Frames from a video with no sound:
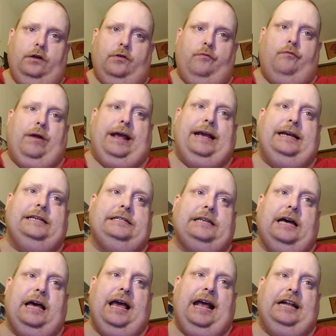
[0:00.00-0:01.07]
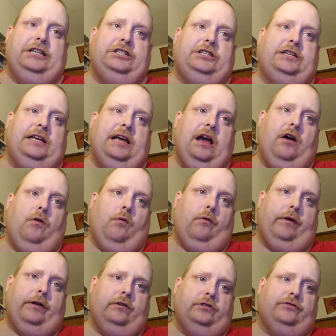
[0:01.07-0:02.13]
The Rays edged the
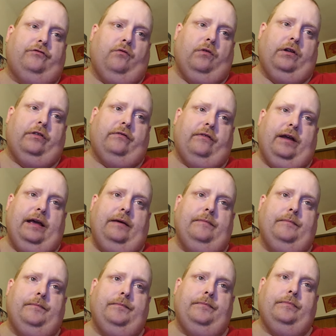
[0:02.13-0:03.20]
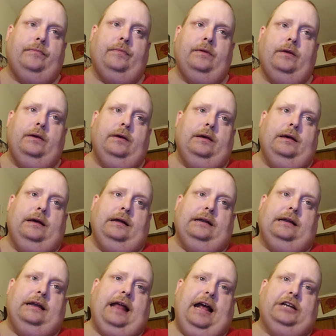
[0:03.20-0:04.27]
Orioles 4-3.
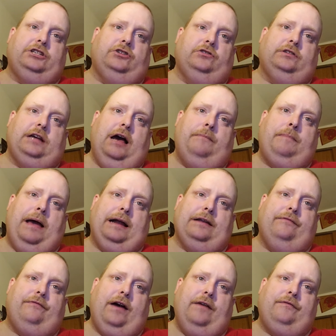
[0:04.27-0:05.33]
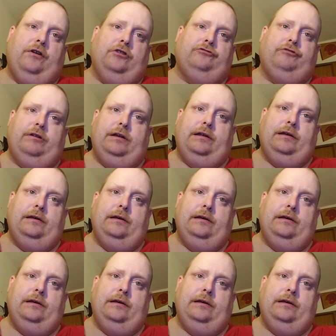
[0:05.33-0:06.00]
The Nationals got back to 500,